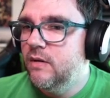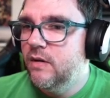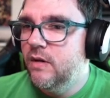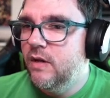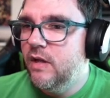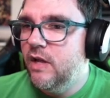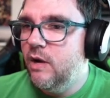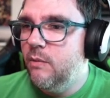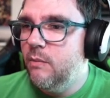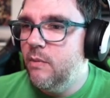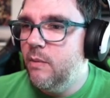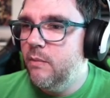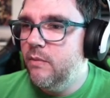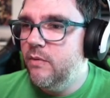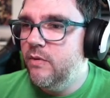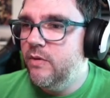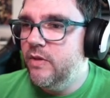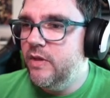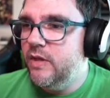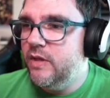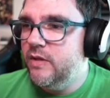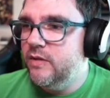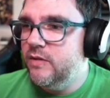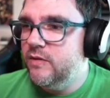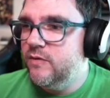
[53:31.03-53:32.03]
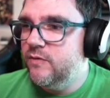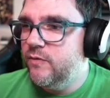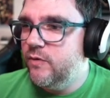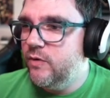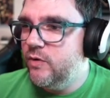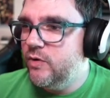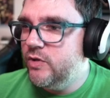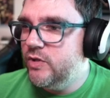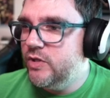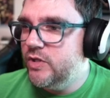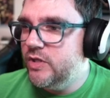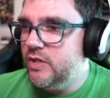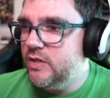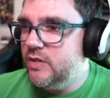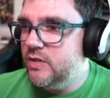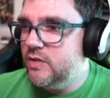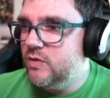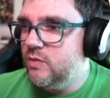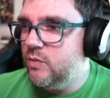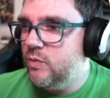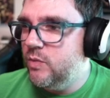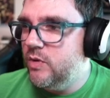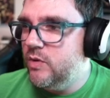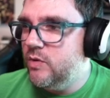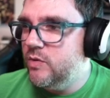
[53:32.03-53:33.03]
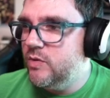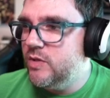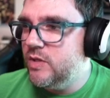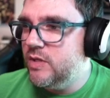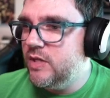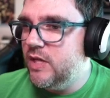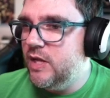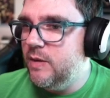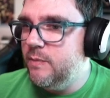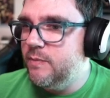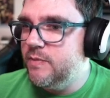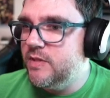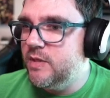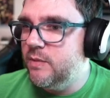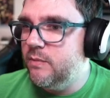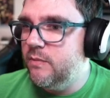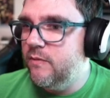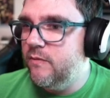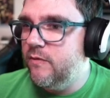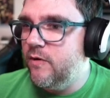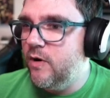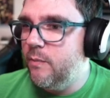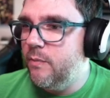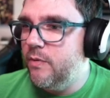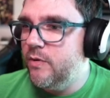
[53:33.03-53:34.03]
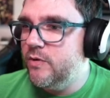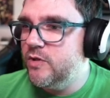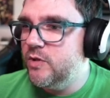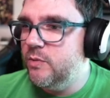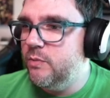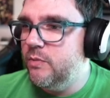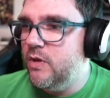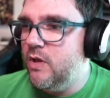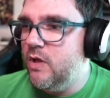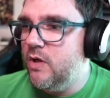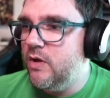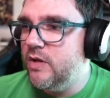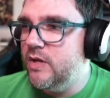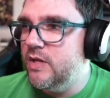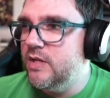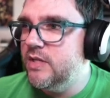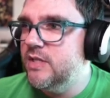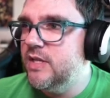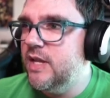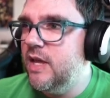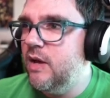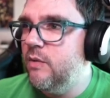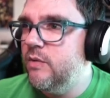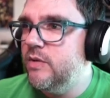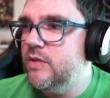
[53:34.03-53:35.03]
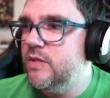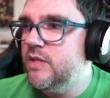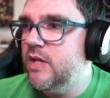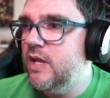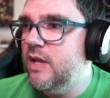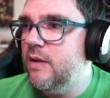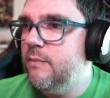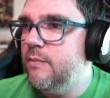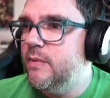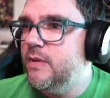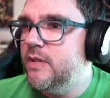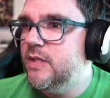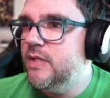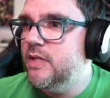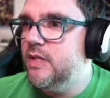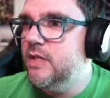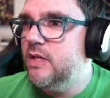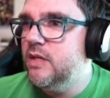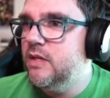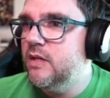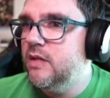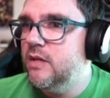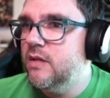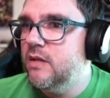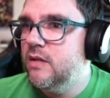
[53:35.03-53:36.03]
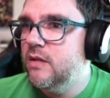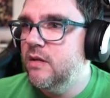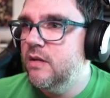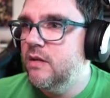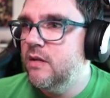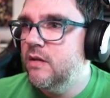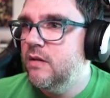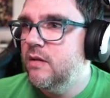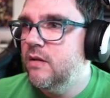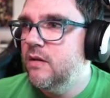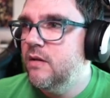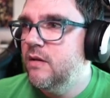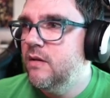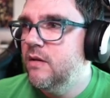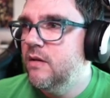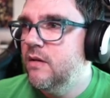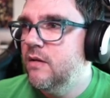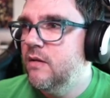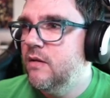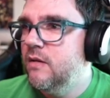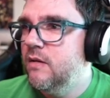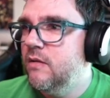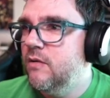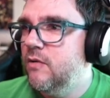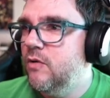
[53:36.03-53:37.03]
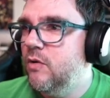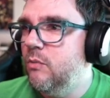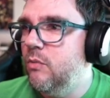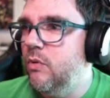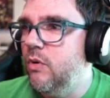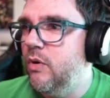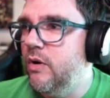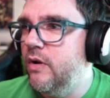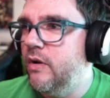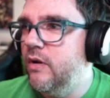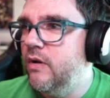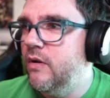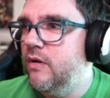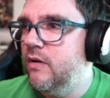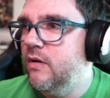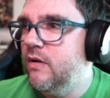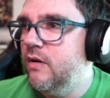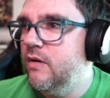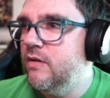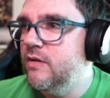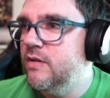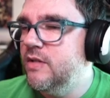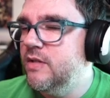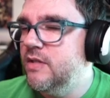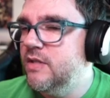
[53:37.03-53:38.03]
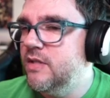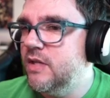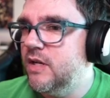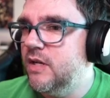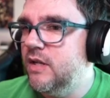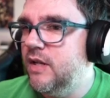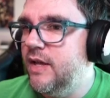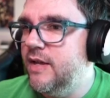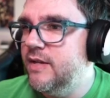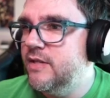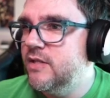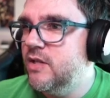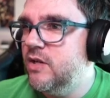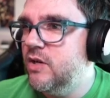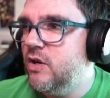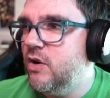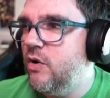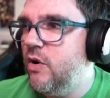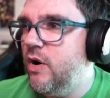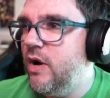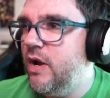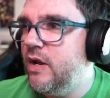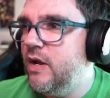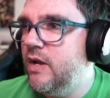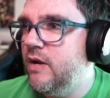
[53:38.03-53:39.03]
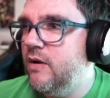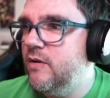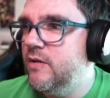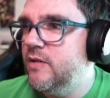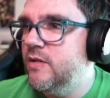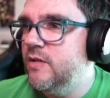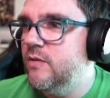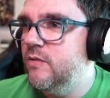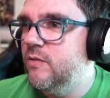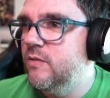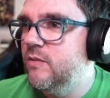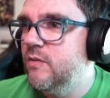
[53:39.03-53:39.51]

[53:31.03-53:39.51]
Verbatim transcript: I remember that in the furnishings we used to keep some of our personal belongings. Now it's empty. Oh boy. Right, is the glass going to crack here too?